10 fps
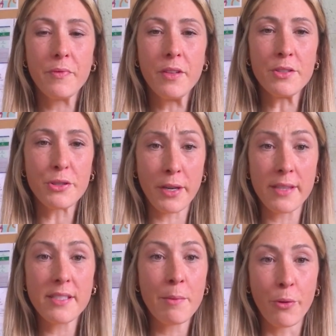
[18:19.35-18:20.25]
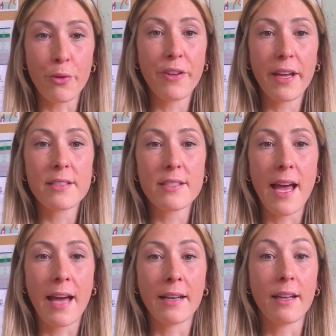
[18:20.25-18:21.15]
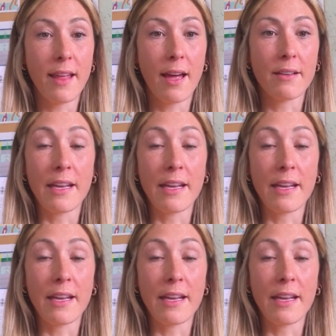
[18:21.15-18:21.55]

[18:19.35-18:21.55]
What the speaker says: to try and stay motivated and like that